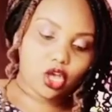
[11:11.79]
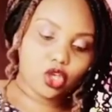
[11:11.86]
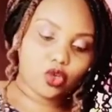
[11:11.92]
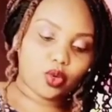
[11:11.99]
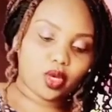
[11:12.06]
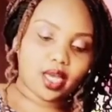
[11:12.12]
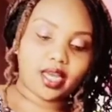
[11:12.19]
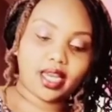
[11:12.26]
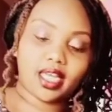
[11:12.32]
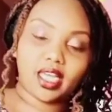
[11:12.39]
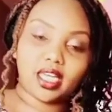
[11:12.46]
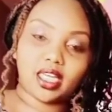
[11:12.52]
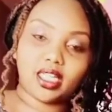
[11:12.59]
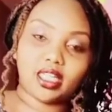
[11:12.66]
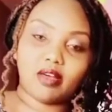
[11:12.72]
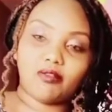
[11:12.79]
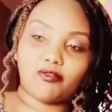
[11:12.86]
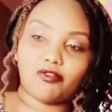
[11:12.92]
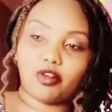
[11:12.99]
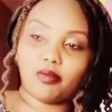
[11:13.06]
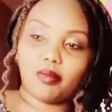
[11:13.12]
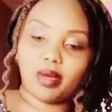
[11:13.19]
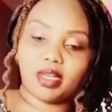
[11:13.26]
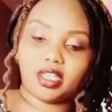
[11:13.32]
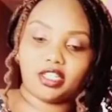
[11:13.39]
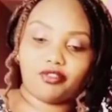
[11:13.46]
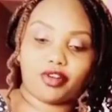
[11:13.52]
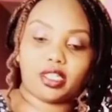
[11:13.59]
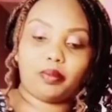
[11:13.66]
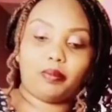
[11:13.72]
you can heat them from a
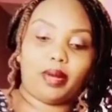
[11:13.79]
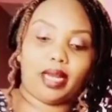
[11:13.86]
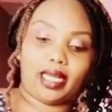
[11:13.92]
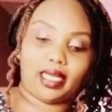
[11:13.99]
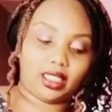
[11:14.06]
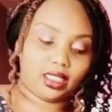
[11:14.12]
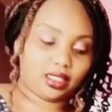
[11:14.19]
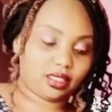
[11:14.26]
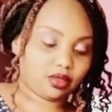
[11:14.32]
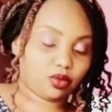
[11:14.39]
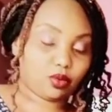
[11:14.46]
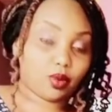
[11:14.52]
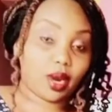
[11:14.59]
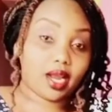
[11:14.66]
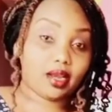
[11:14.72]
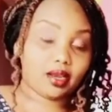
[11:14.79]
different place, right?